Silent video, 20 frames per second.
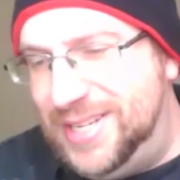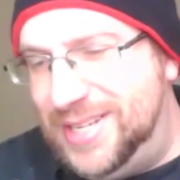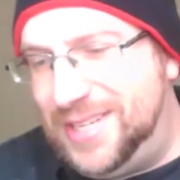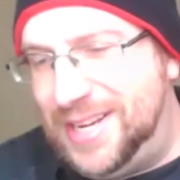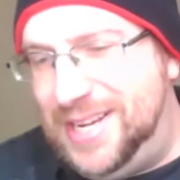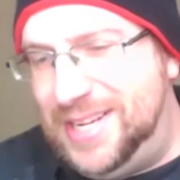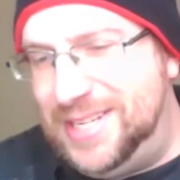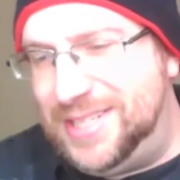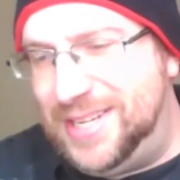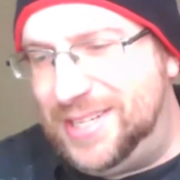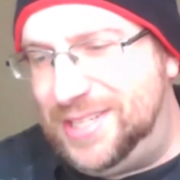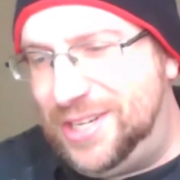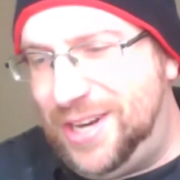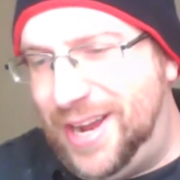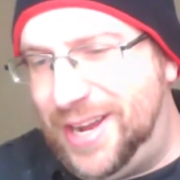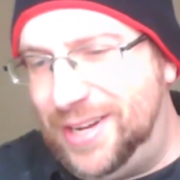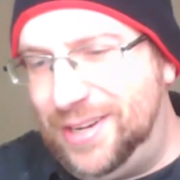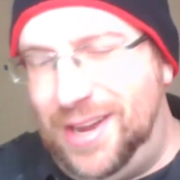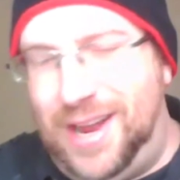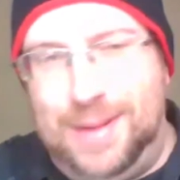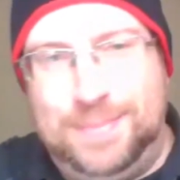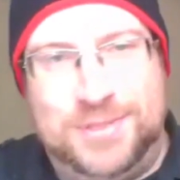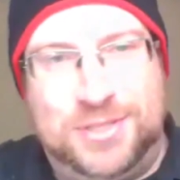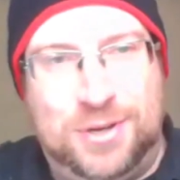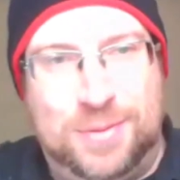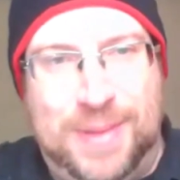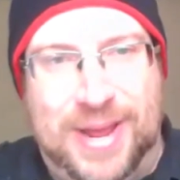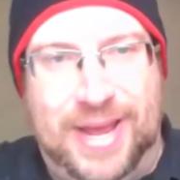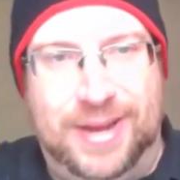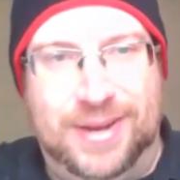he's a he's a giant
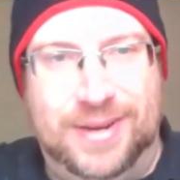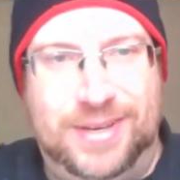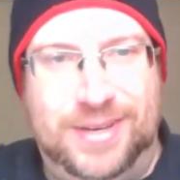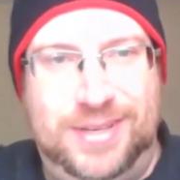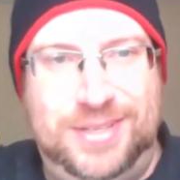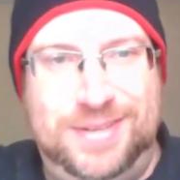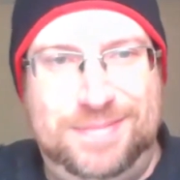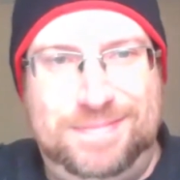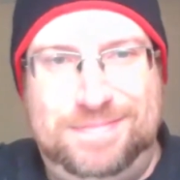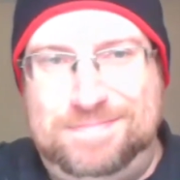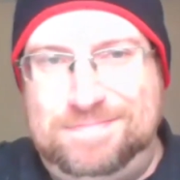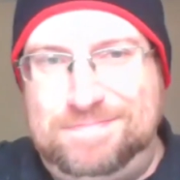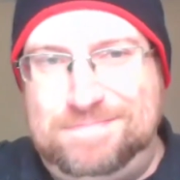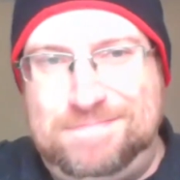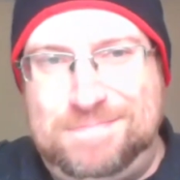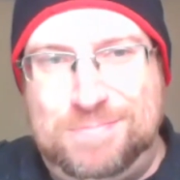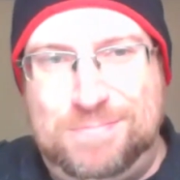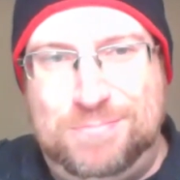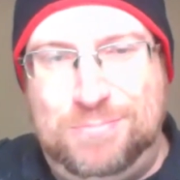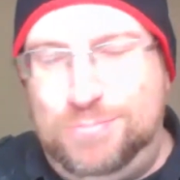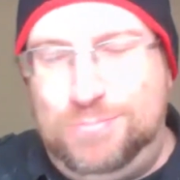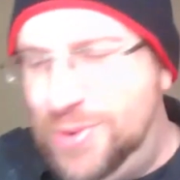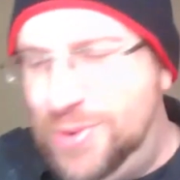lobster man. Oh,